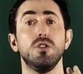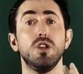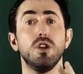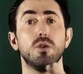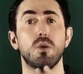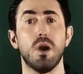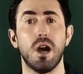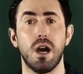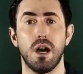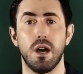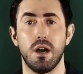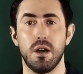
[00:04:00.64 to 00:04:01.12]

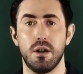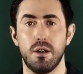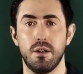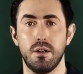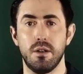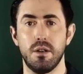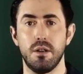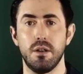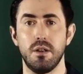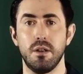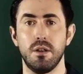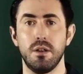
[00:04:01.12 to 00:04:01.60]
you are.
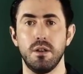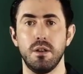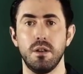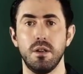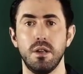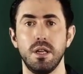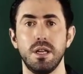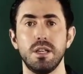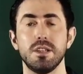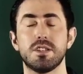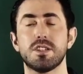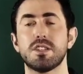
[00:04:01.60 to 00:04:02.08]

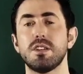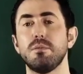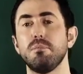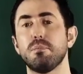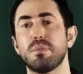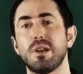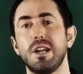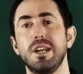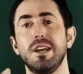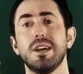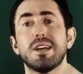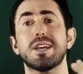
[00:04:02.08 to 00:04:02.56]
It's
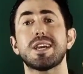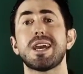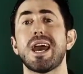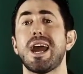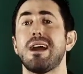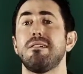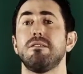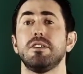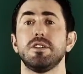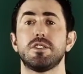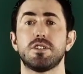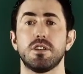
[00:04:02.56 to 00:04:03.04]
simply a
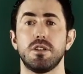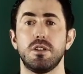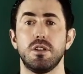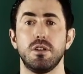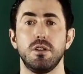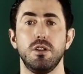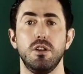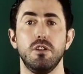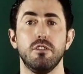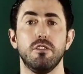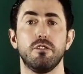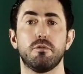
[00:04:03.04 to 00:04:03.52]
character that
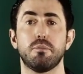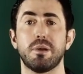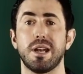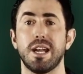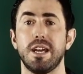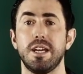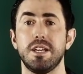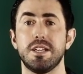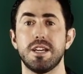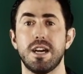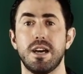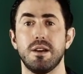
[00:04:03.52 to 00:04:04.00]
you have
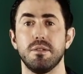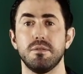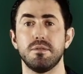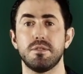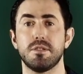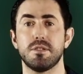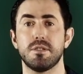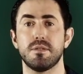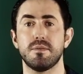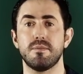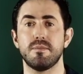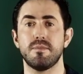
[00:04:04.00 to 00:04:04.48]
played
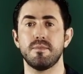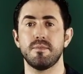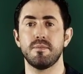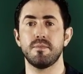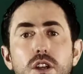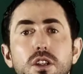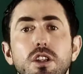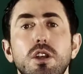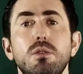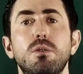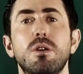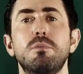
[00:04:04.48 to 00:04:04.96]
out.
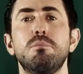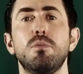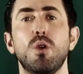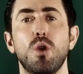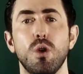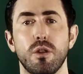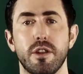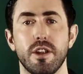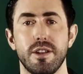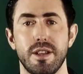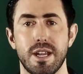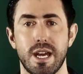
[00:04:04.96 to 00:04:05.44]
You are
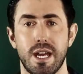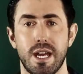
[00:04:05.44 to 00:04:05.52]
more than